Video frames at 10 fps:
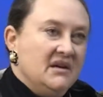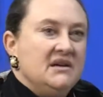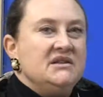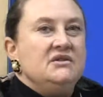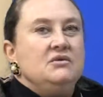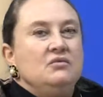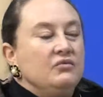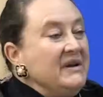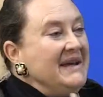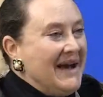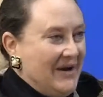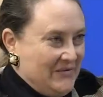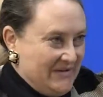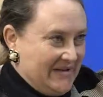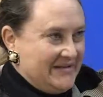to
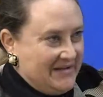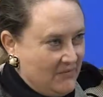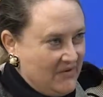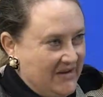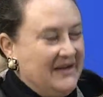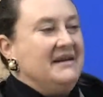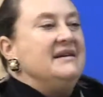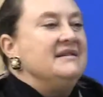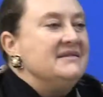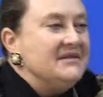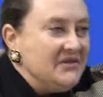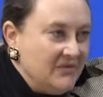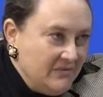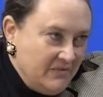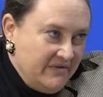rehouse someone than it is
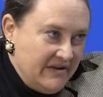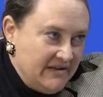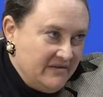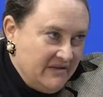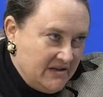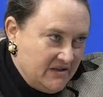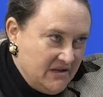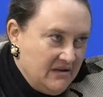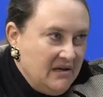to prevent eviction.